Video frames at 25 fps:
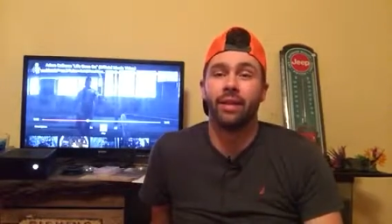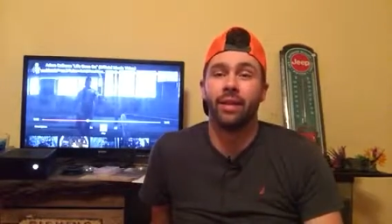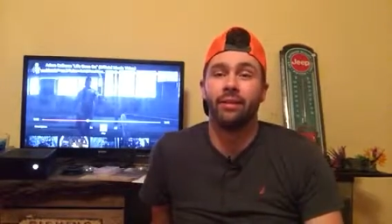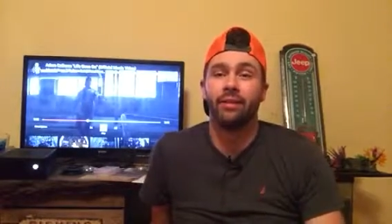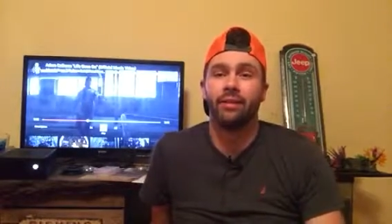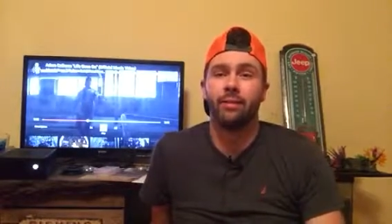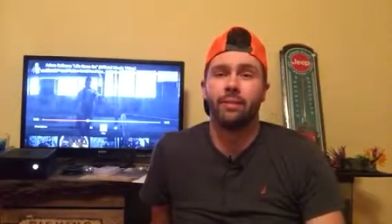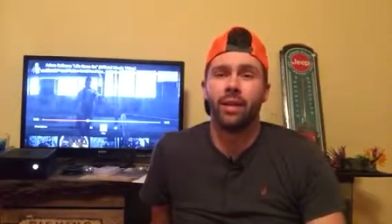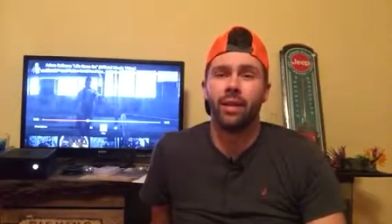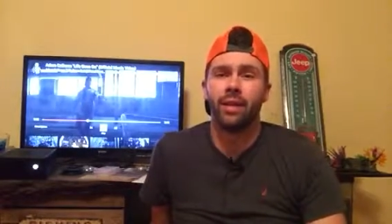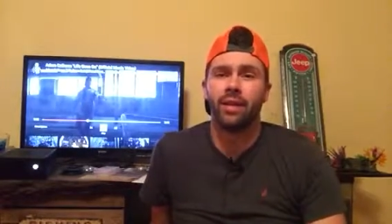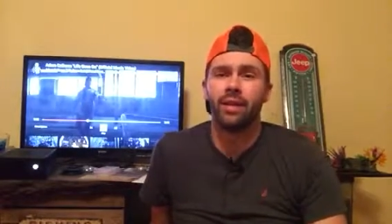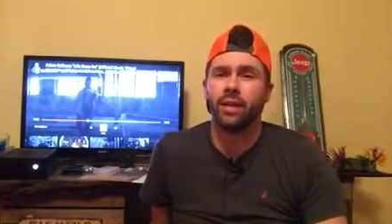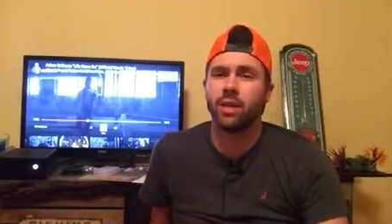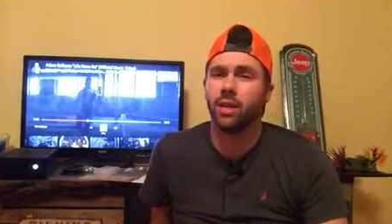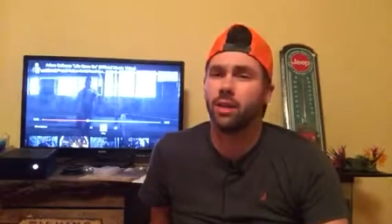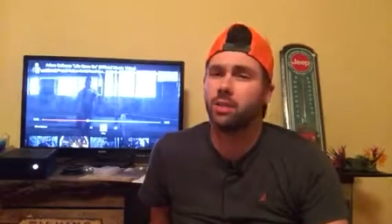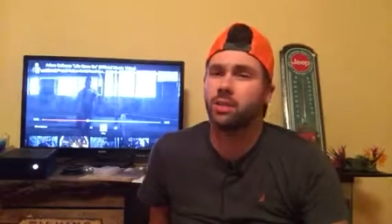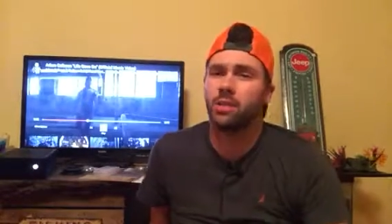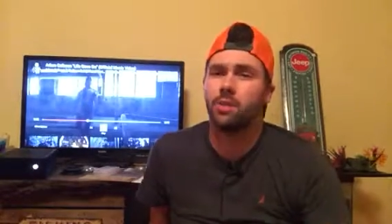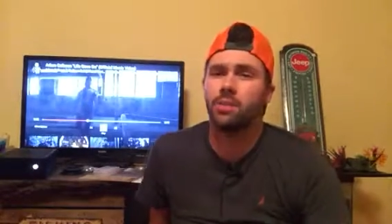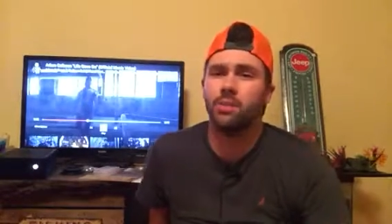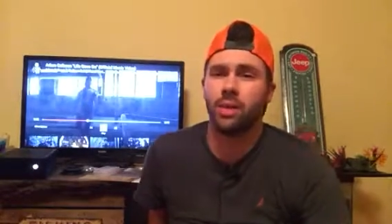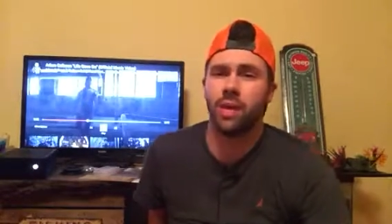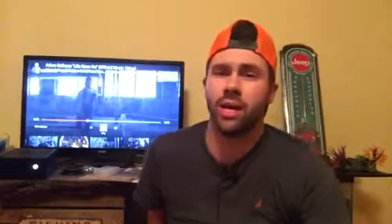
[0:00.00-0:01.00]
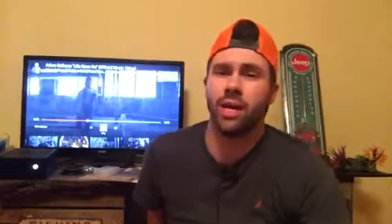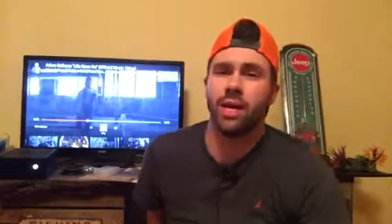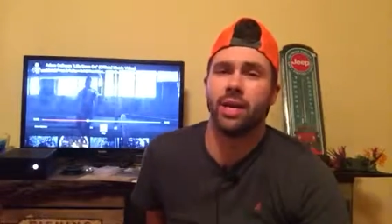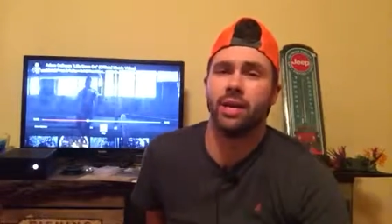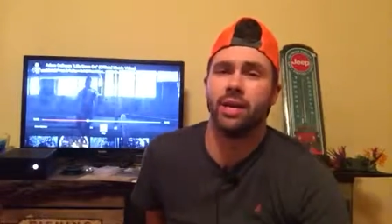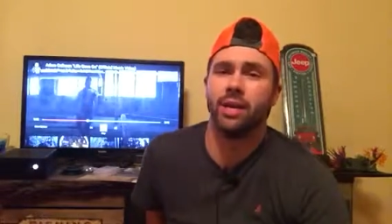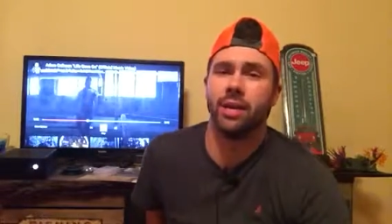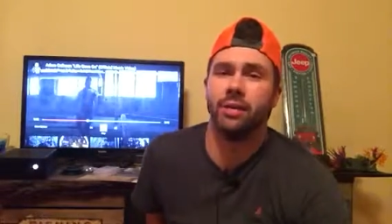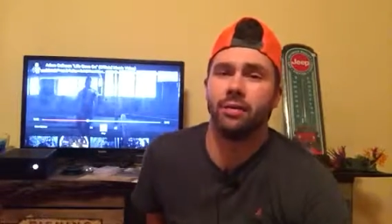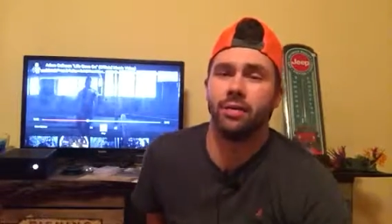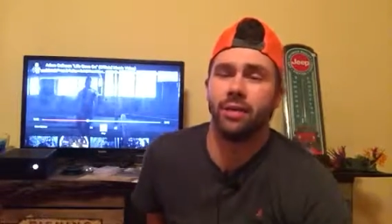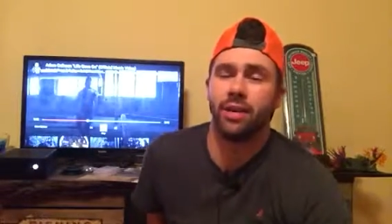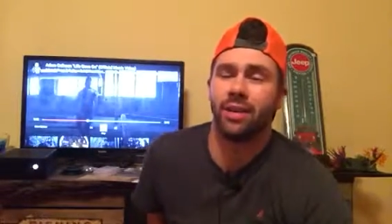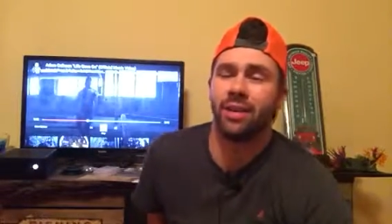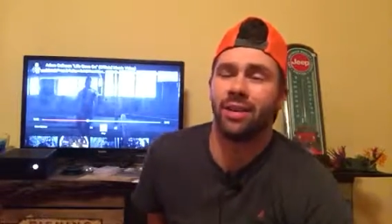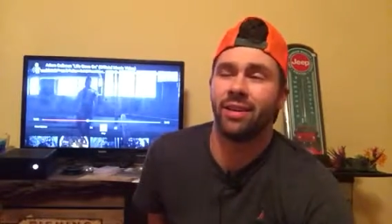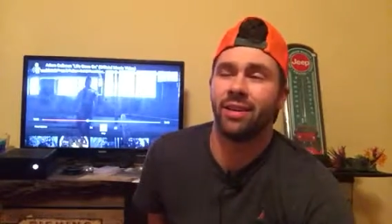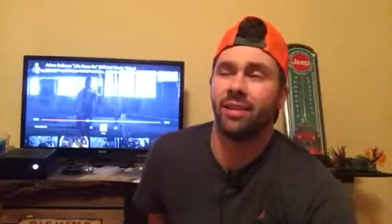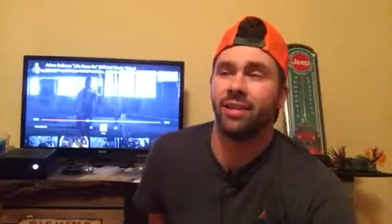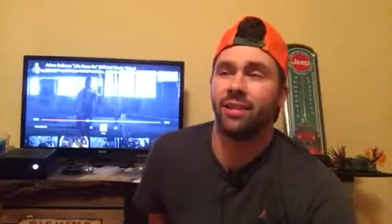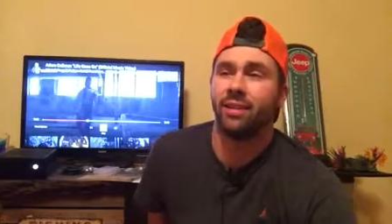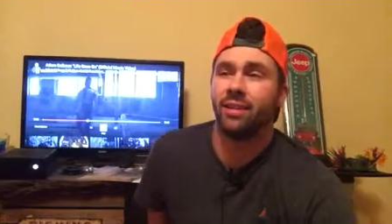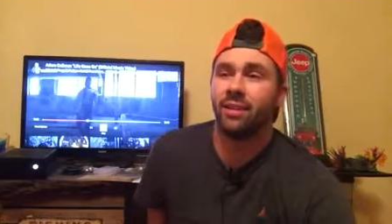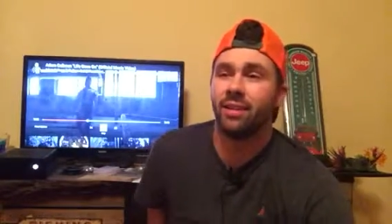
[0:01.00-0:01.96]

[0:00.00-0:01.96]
everybody that comes to mind every night.